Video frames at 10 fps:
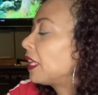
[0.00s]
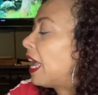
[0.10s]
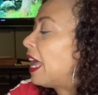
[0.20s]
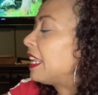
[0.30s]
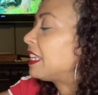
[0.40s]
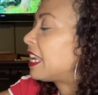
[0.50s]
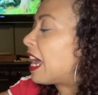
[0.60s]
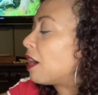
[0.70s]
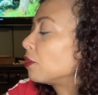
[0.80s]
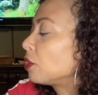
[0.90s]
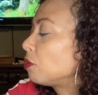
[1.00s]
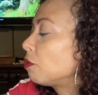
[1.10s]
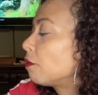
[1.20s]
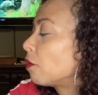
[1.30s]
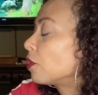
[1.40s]
And now the
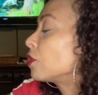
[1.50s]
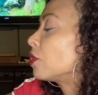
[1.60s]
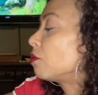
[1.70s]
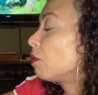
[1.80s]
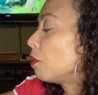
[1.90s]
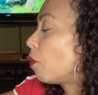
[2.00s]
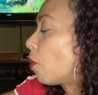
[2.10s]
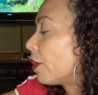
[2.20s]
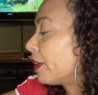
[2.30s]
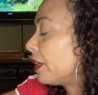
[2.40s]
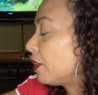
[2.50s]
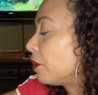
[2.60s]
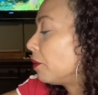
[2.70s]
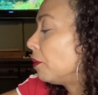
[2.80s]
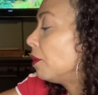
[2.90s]
universe is rewarding
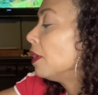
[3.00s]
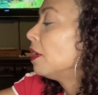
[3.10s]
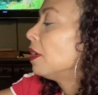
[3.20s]
you